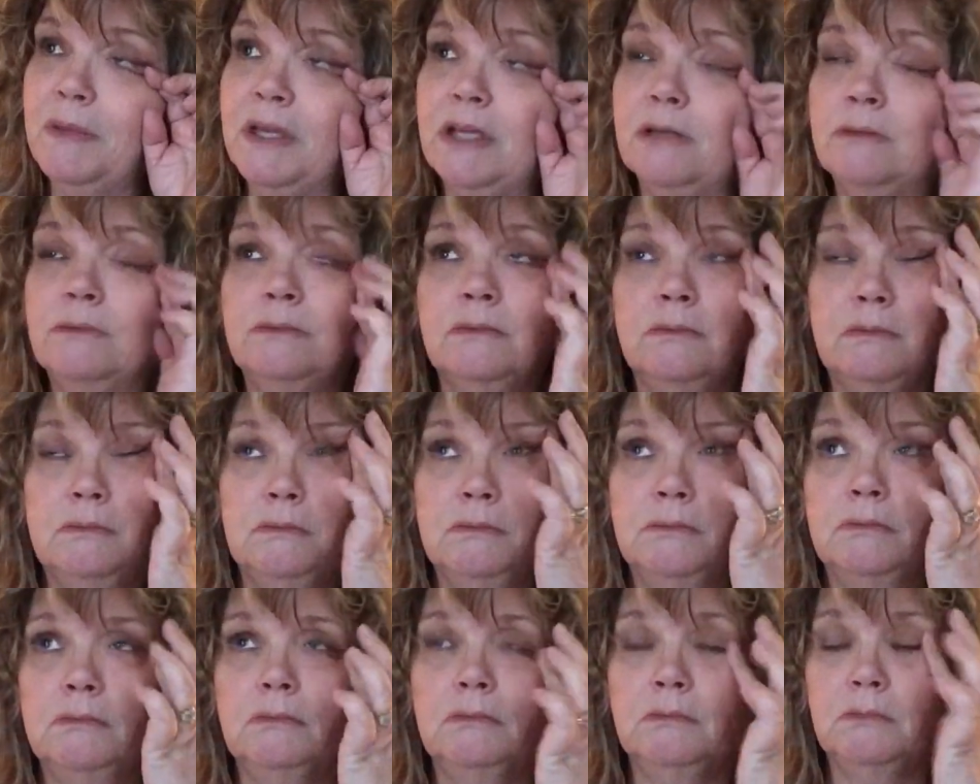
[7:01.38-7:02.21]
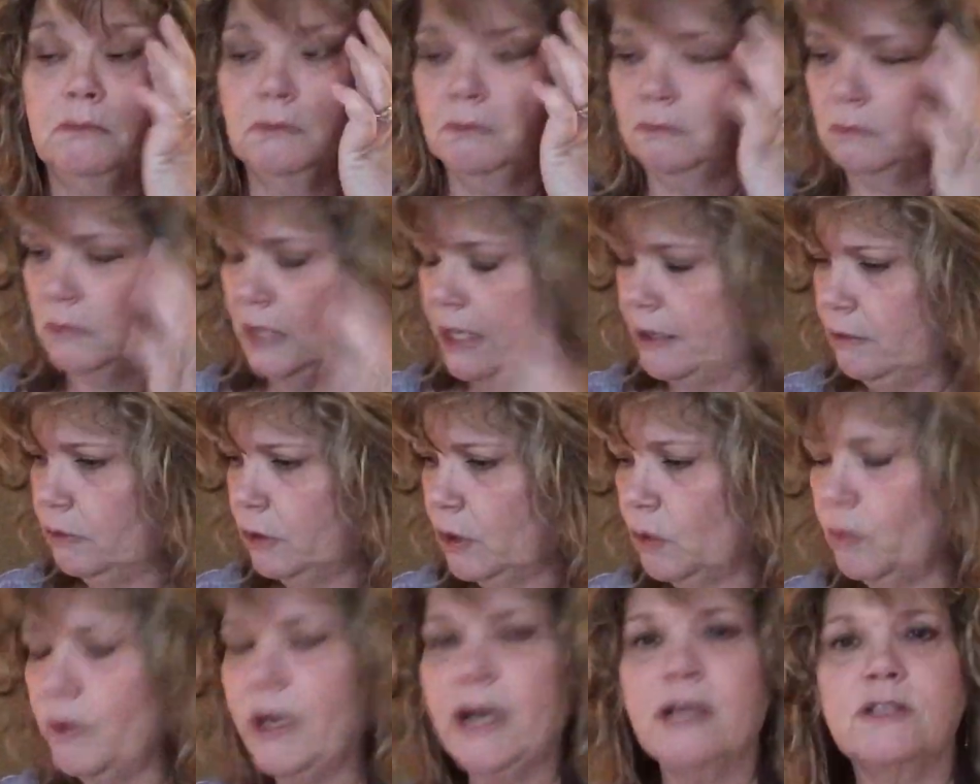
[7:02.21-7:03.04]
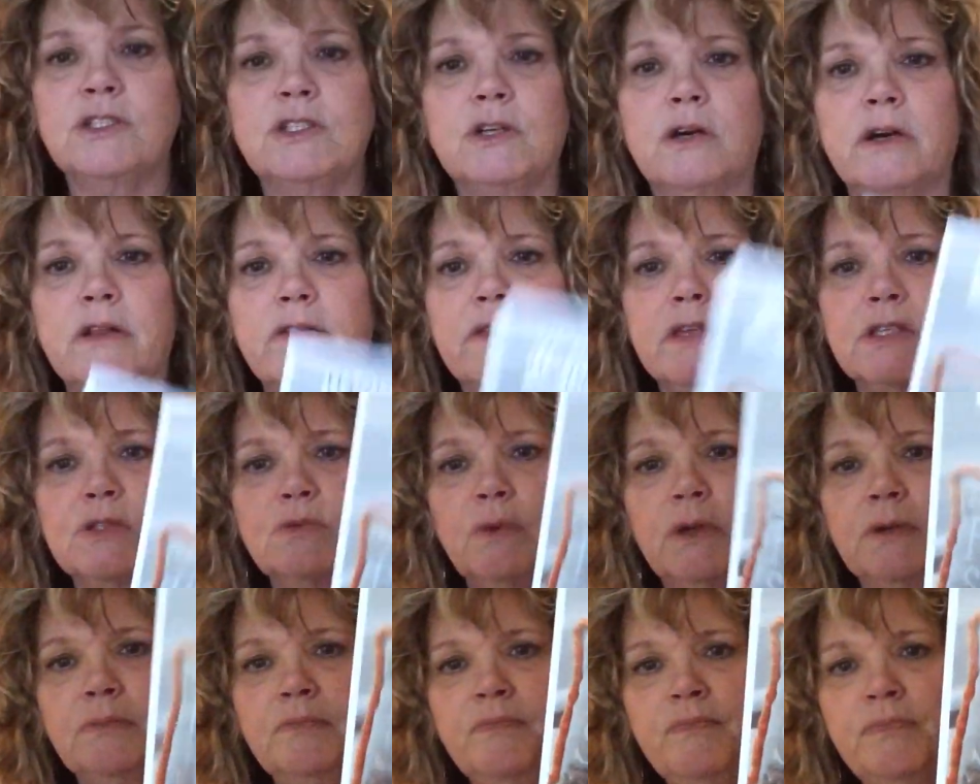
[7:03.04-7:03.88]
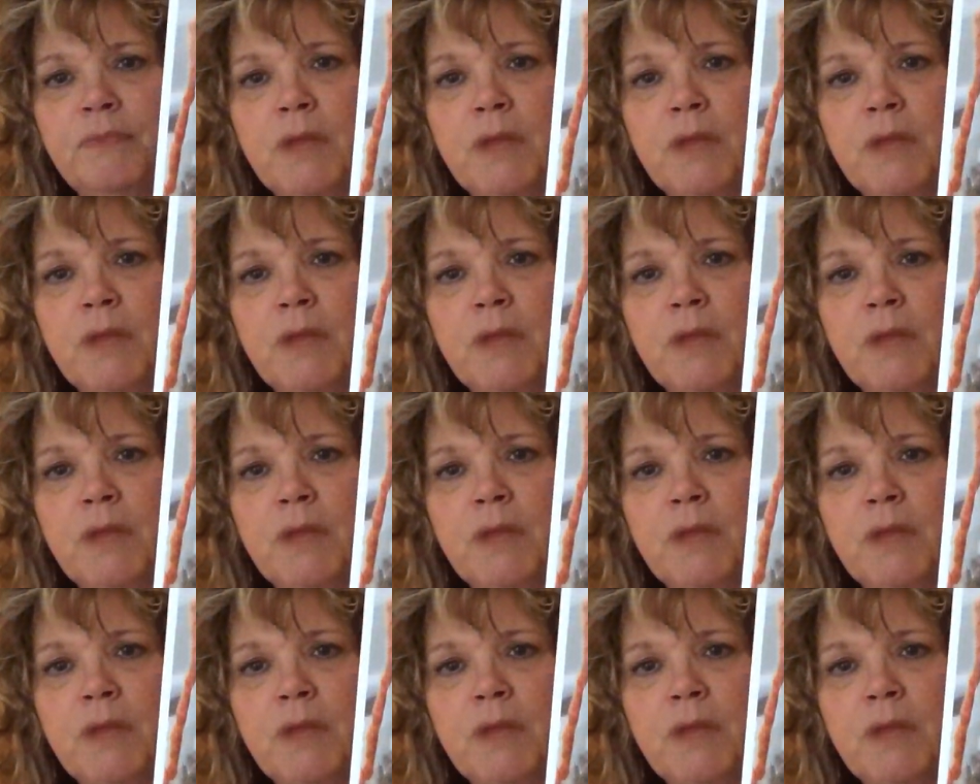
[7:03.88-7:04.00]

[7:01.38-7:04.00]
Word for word: have been, I don't know when I started this one.